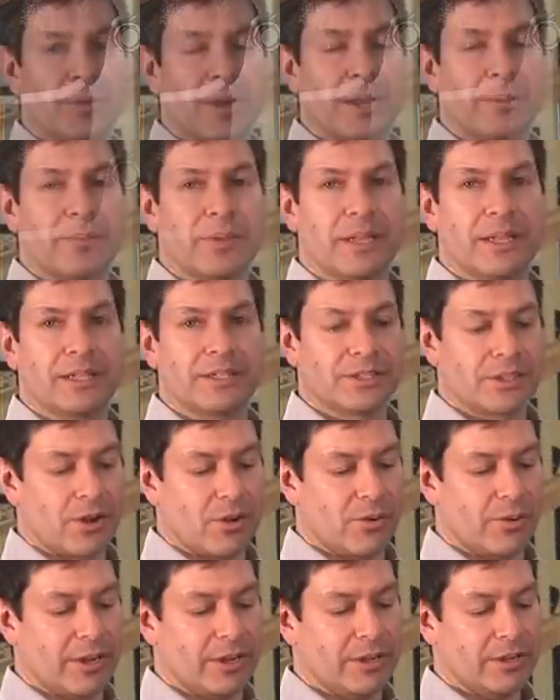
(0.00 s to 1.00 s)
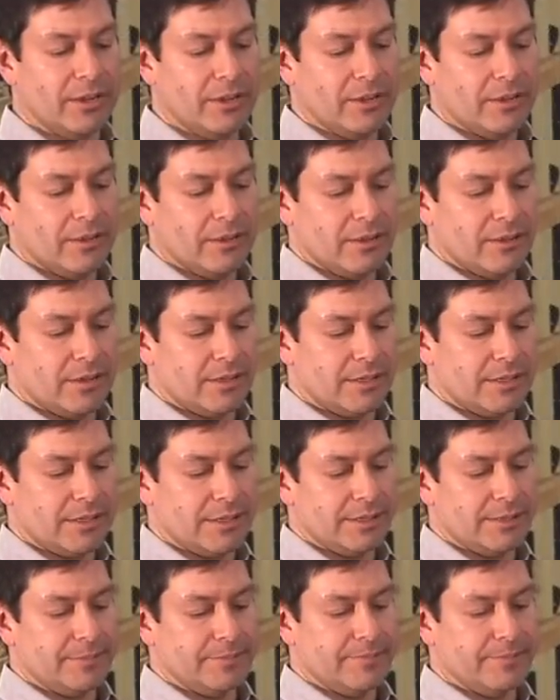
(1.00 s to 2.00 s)
piping is going,
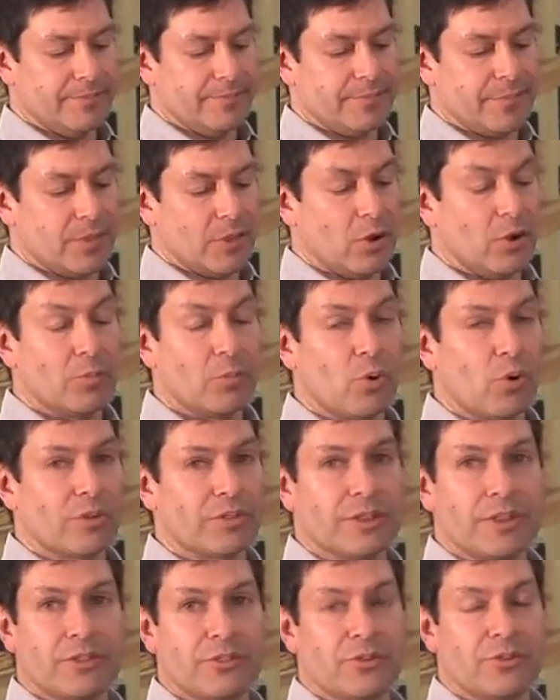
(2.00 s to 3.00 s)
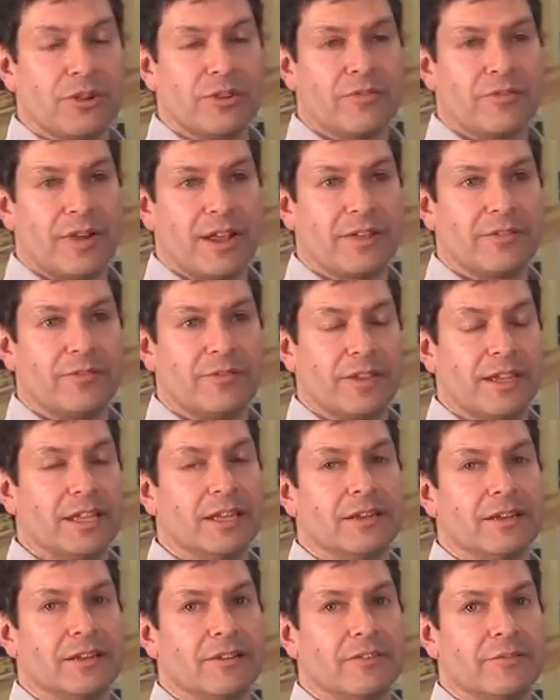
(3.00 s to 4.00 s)
no more than 35
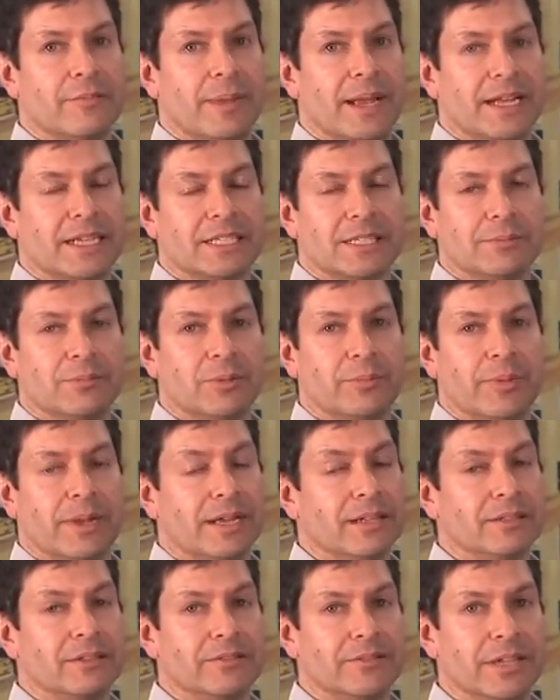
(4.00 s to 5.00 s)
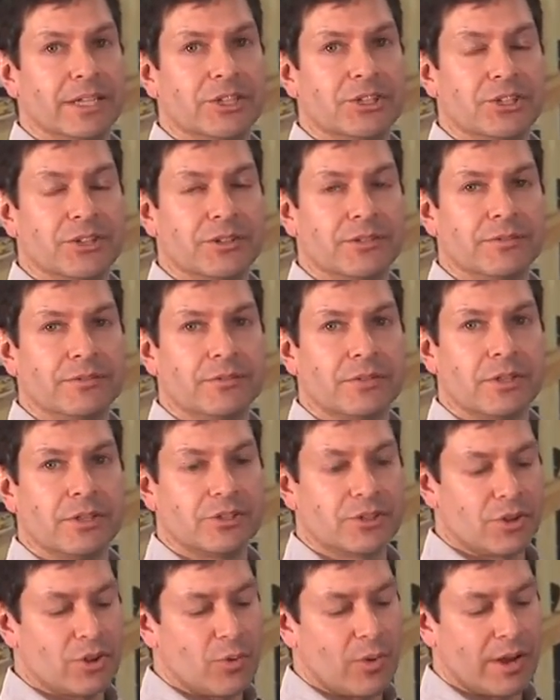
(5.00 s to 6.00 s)
feet of maximum elevation.
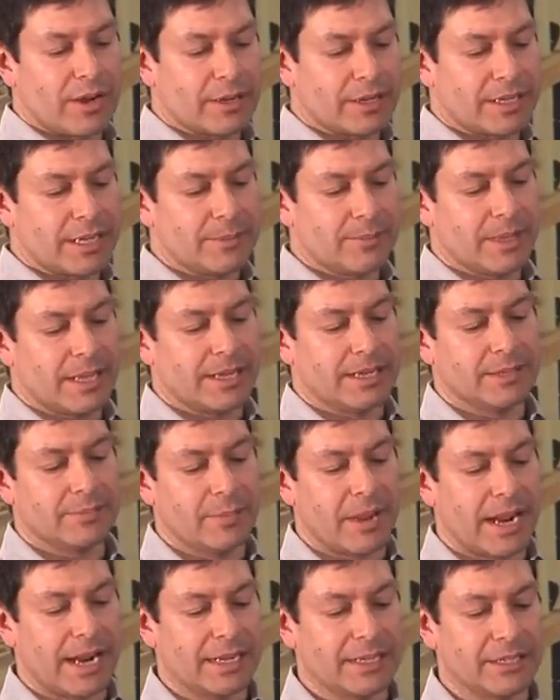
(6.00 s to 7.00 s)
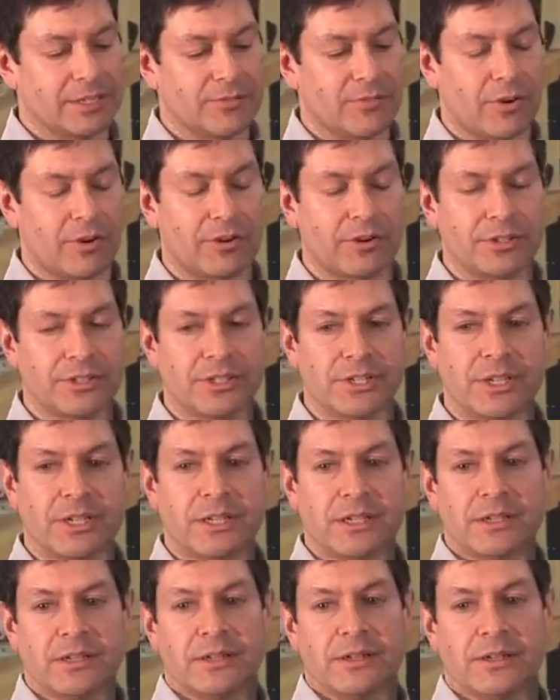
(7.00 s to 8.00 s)
So you want to keep that in mind as far as
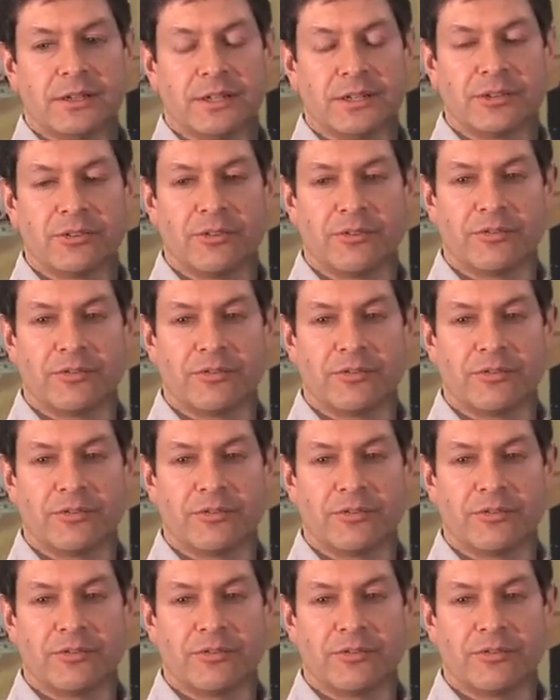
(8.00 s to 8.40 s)
your